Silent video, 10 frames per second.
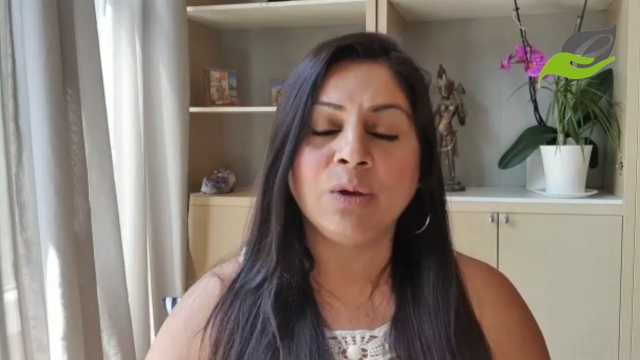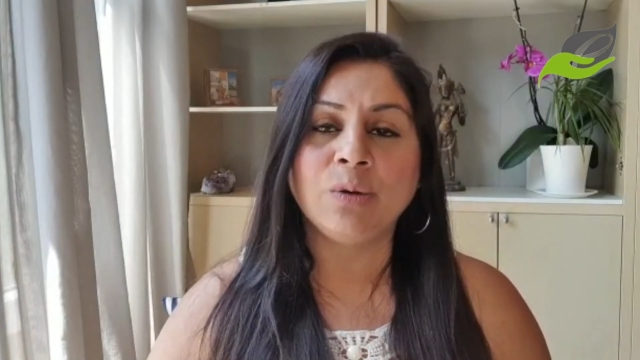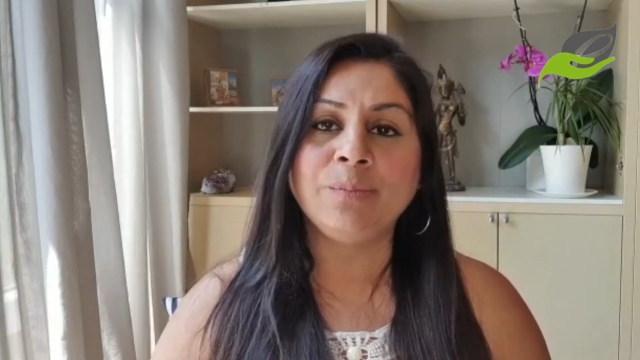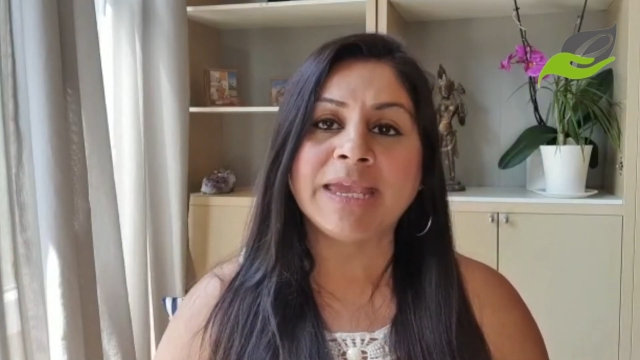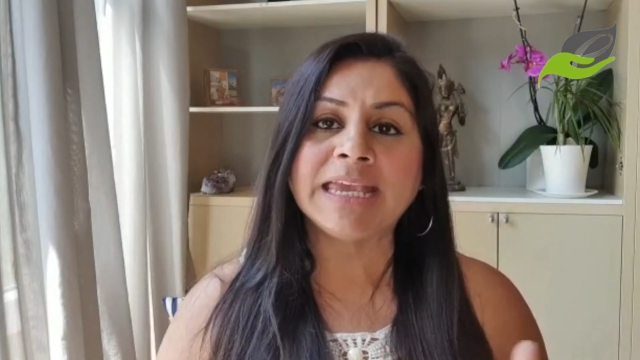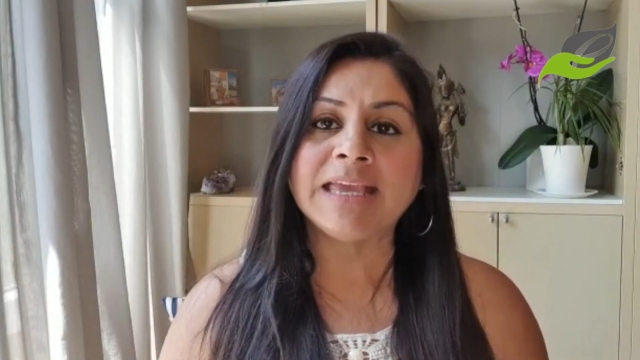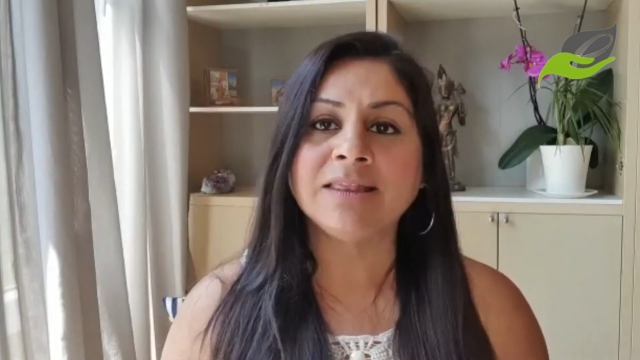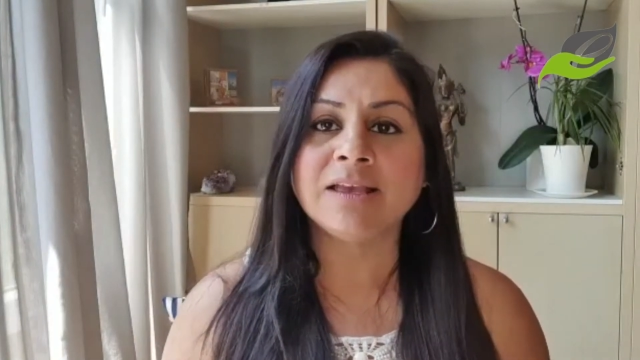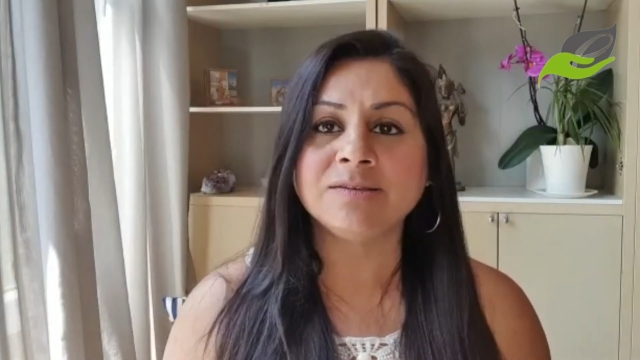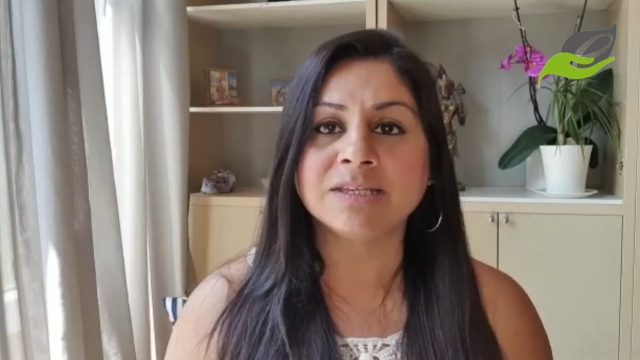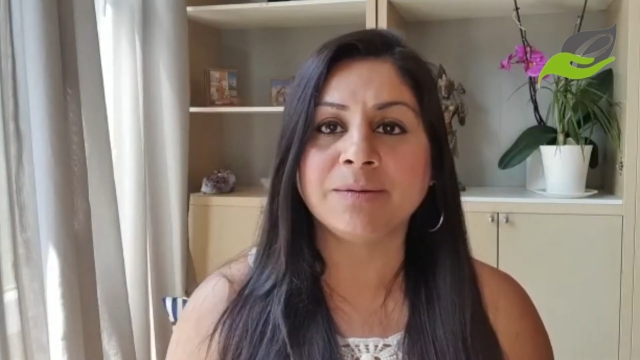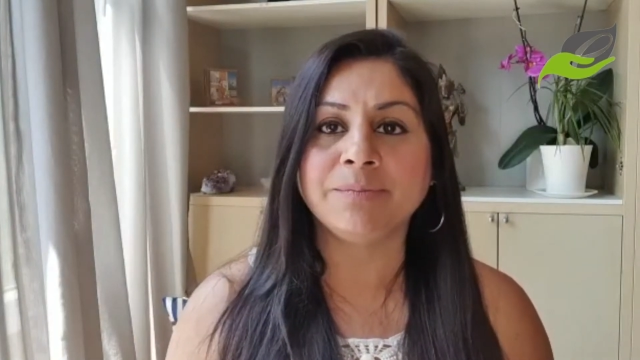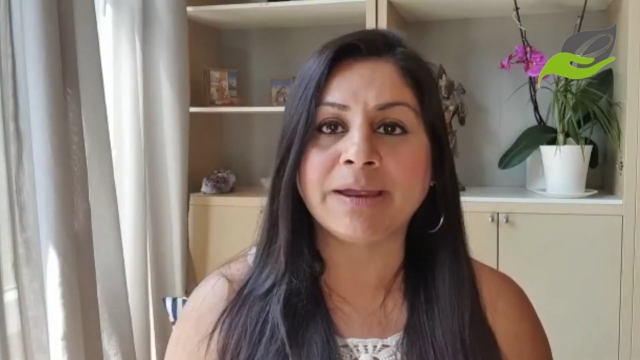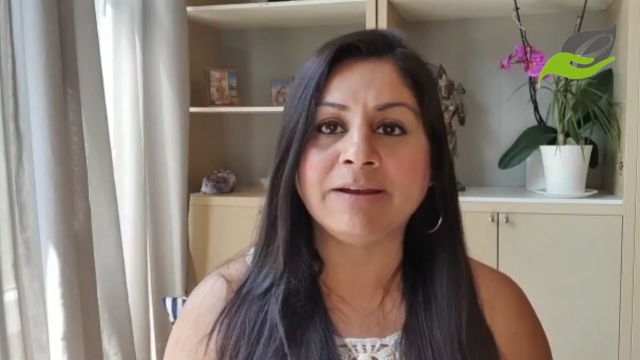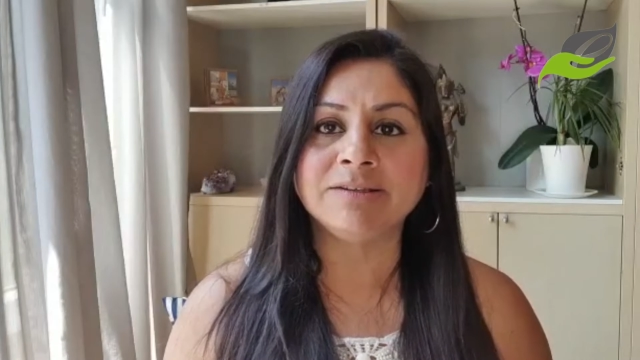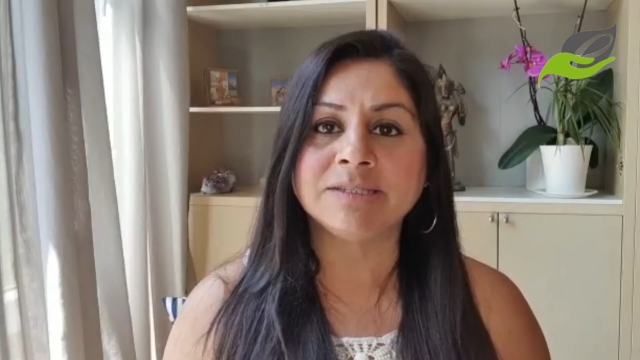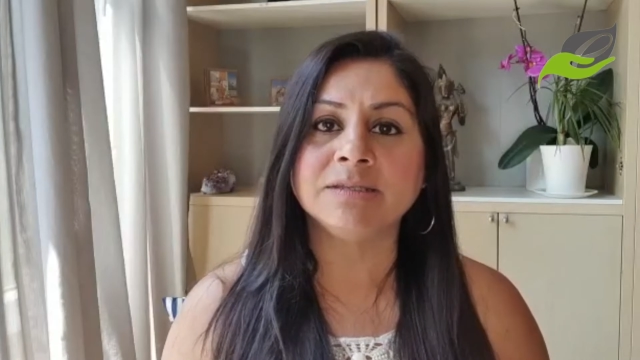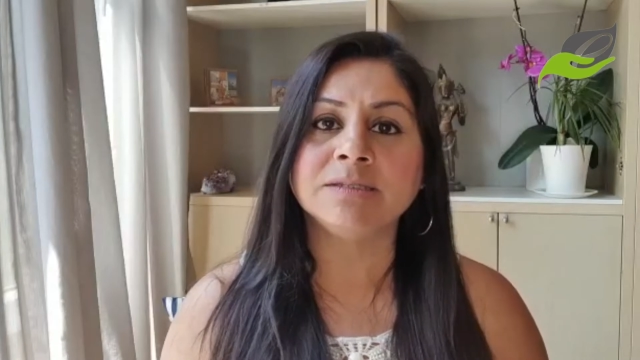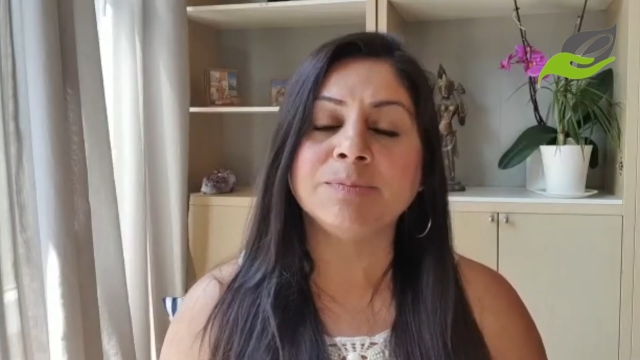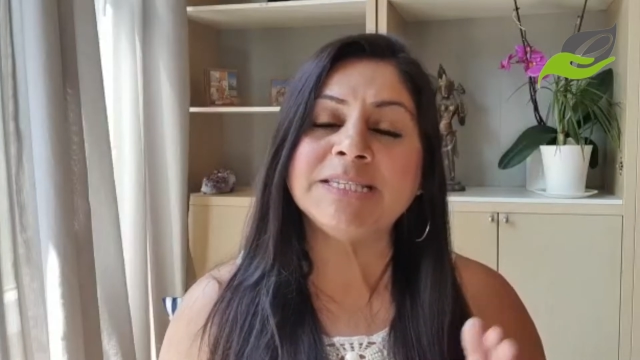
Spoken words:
or making those comparisons,